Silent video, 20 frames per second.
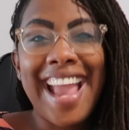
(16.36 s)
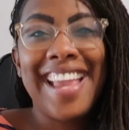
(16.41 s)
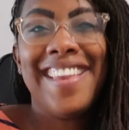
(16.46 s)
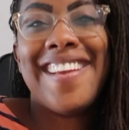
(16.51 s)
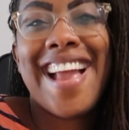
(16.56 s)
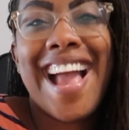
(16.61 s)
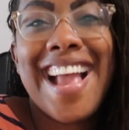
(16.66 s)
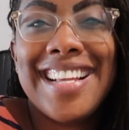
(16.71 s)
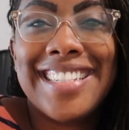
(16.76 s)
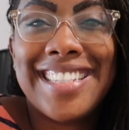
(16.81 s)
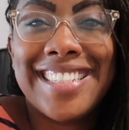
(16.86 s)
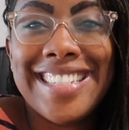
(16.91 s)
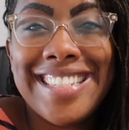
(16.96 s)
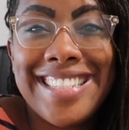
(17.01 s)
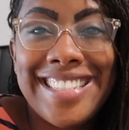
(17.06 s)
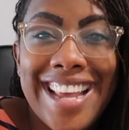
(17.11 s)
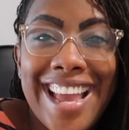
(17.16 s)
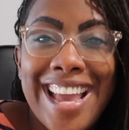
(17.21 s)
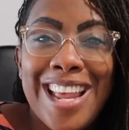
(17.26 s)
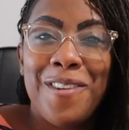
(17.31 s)
Hey you guys, This
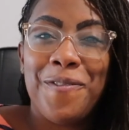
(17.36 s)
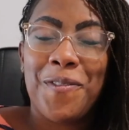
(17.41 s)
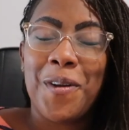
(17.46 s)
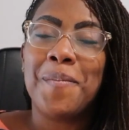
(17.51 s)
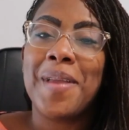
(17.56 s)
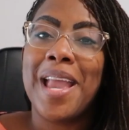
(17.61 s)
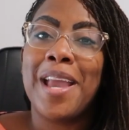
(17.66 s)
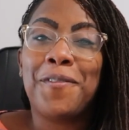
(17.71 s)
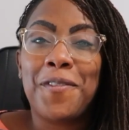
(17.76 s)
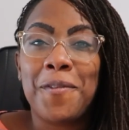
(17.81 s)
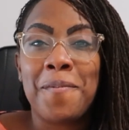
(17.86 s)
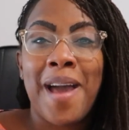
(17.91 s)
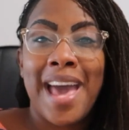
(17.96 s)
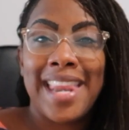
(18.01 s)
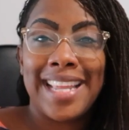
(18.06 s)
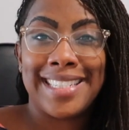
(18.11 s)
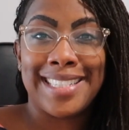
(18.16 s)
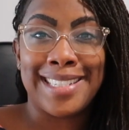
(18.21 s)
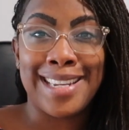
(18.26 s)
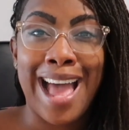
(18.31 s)
is Jen from
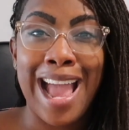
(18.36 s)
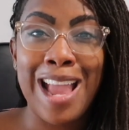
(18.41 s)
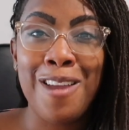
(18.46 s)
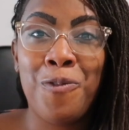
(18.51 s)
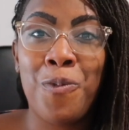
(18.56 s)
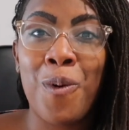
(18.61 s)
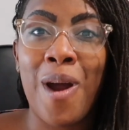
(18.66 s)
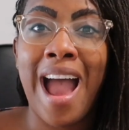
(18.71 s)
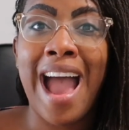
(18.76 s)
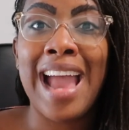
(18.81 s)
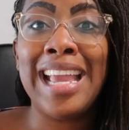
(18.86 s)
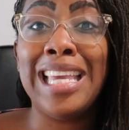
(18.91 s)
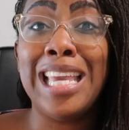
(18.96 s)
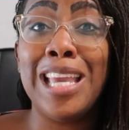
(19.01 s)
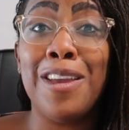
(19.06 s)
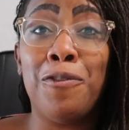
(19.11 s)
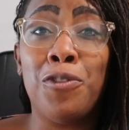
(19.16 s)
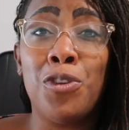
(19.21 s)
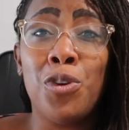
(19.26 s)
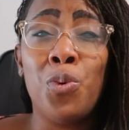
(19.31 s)
Informatics Life where I
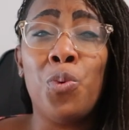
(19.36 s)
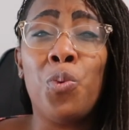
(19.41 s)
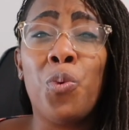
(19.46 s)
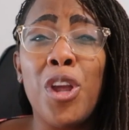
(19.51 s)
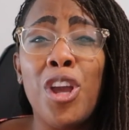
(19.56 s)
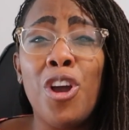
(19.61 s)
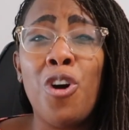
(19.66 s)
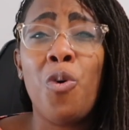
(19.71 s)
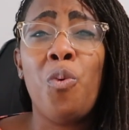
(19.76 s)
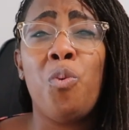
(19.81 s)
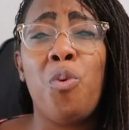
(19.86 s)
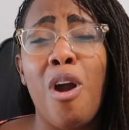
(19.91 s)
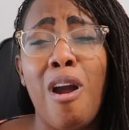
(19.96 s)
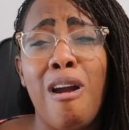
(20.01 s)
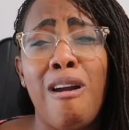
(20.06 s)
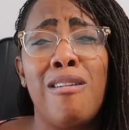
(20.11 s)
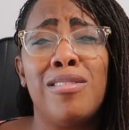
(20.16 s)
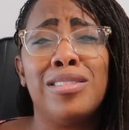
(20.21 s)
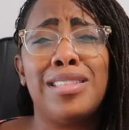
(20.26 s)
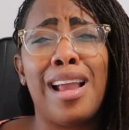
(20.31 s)
give you real
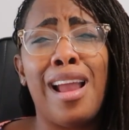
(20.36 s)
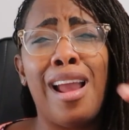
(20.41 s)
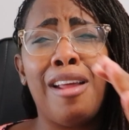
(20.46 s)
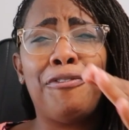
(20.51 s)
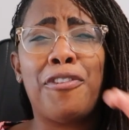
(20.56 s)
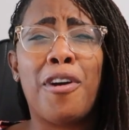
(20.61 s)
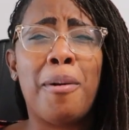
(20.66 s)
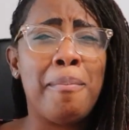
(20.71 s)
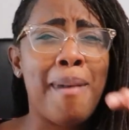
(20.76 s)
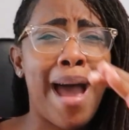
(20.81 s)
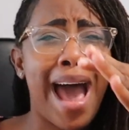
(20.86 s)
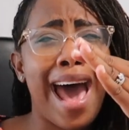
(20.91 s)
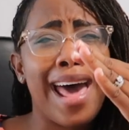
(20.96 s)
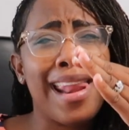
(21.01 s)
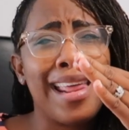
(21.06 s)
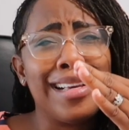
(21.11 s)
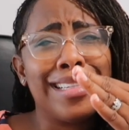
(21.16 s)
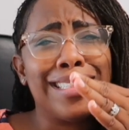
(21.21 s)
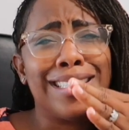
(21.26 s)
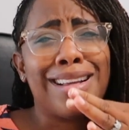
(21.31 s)
world
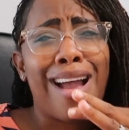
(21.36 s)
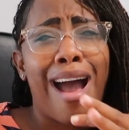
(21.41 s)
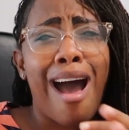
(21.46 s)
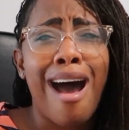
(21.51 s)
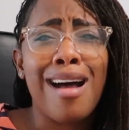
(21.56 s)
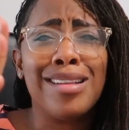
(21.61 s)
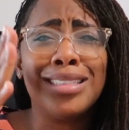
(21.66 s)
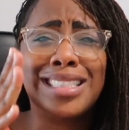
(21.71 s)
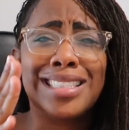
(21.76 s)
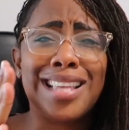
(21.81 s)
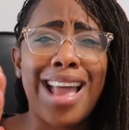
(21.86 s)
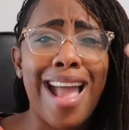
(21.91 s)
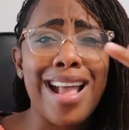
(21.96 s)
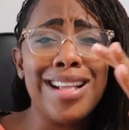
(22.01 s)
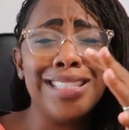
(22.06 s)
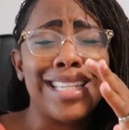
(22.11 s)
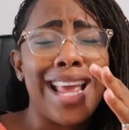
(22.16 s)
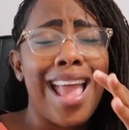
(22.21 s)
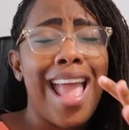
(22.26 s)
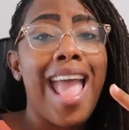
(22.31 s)
informatics
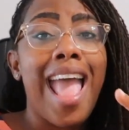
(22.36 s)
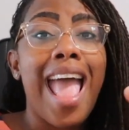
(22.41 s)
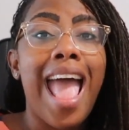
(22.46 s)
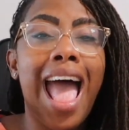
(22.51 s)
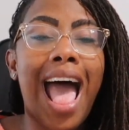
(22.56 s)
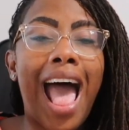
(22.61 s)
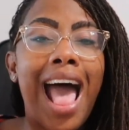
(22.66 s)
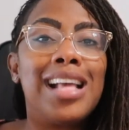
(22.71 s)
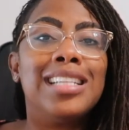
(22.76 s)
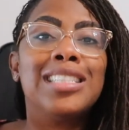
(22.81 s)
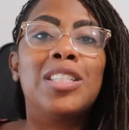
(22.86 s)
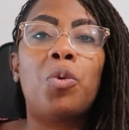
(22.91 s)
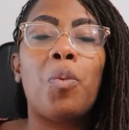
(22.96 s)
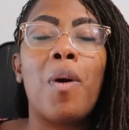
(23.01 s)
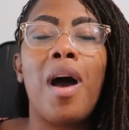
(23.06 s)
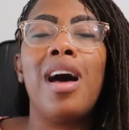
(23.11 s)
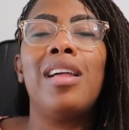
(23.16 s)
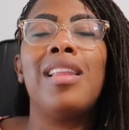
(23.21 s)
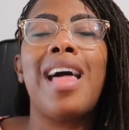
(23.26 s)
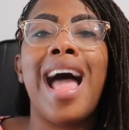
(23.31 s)
content as
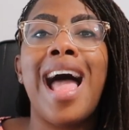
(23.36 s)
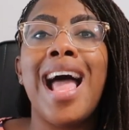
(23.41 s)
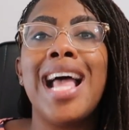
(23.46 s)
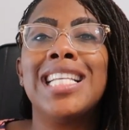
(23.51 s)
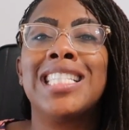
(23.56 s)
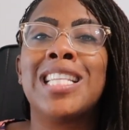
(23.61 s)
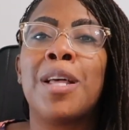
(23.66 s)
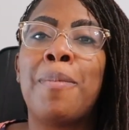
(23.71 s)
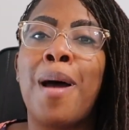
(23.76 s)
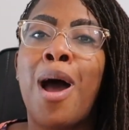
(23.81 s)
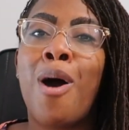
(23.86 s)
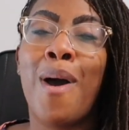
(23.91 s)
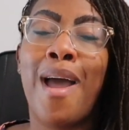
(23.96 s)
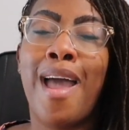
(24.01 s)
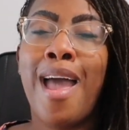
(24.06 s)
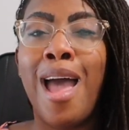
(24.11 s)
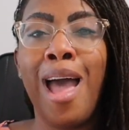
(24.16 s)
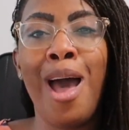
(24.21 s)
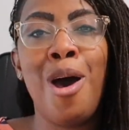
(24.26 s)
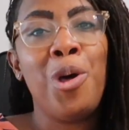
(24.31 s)
well as about
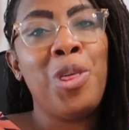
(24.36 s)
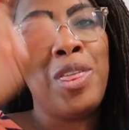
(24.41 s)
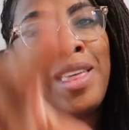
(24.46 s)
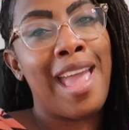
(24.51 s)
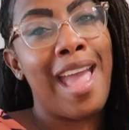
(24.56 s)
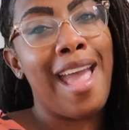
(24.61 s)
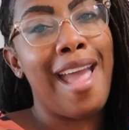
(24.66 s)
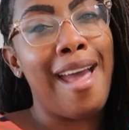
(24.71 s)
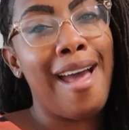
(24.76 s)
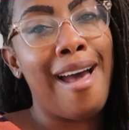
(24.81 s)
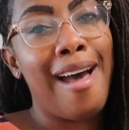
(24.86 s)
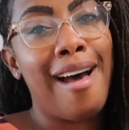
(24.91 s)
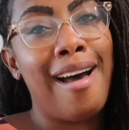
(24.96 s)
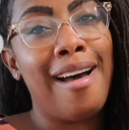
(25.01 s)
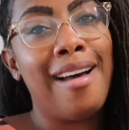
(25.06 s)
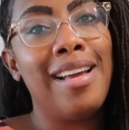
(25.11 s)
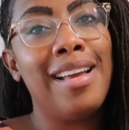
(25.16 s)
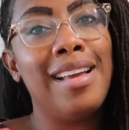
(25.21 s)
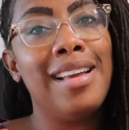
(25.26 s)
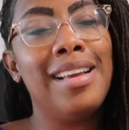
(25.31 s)

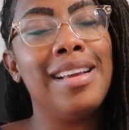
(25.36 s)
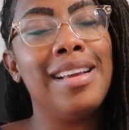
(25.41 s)
healthcare